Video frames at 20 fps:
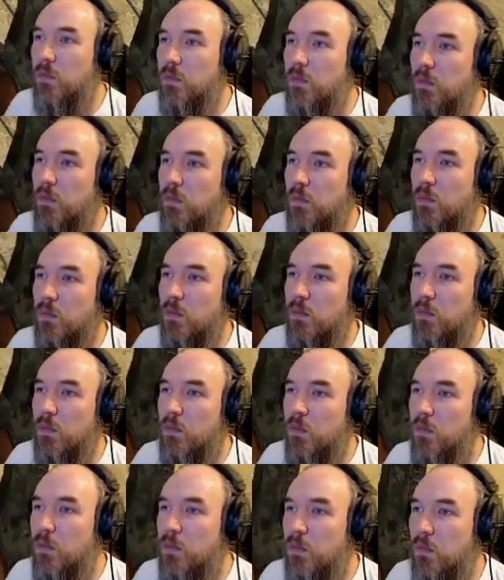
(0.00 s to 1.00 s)

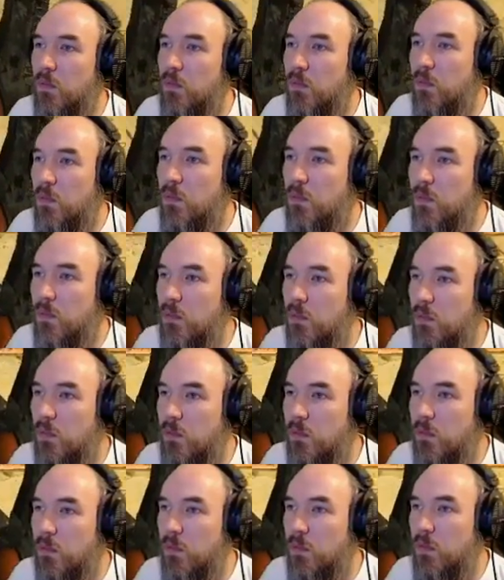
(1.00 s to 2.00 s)

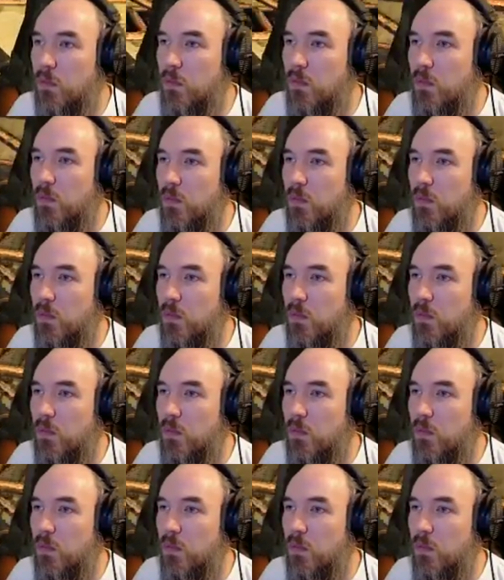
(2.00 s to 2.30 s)
No one is speaking in this clip.